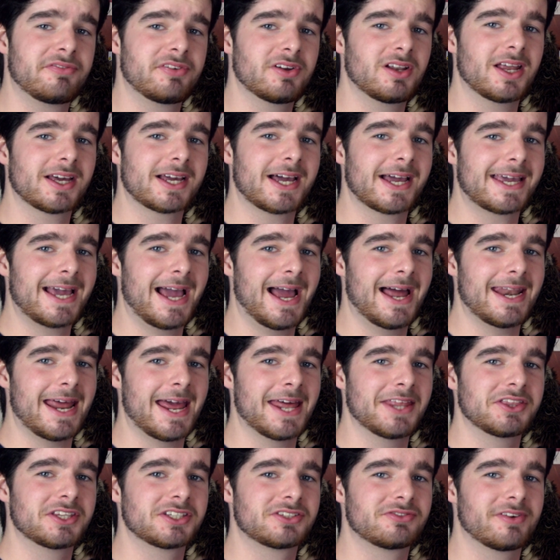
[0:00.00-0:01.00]
feel like I can't
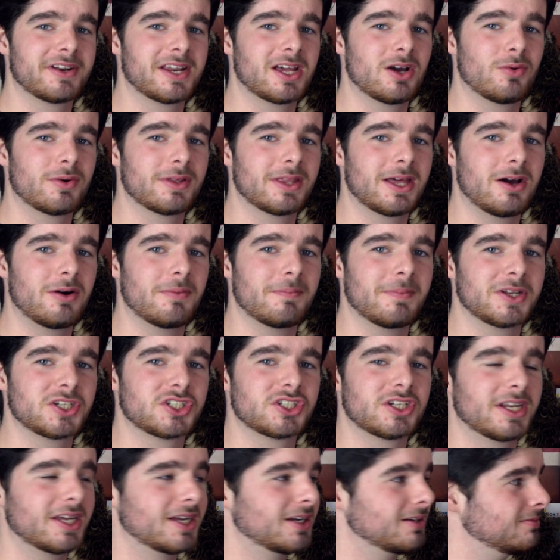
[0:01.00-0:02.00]
end this video without
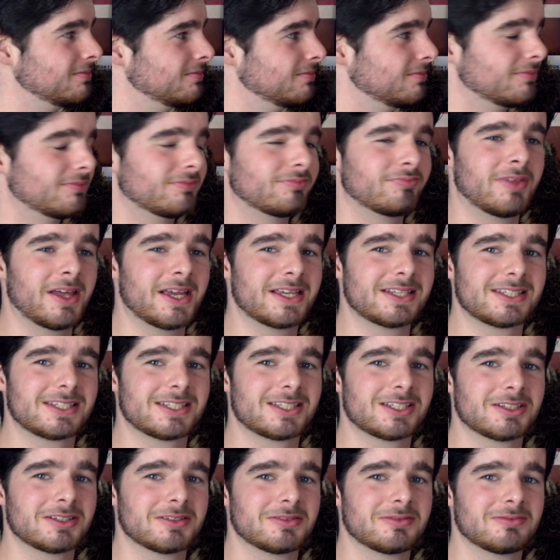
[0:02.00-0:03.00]
mentioning
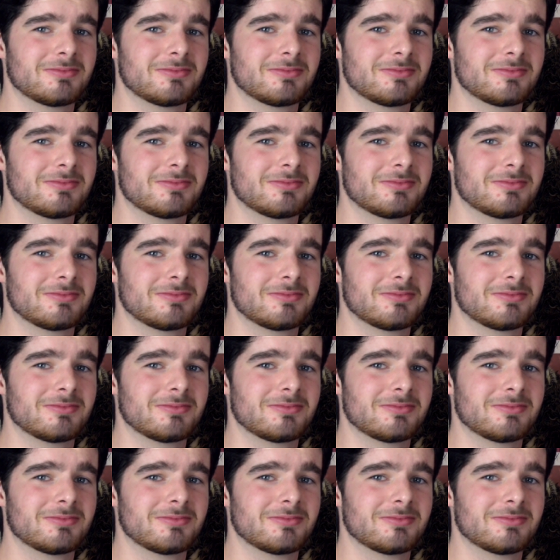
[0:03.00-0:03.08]
this.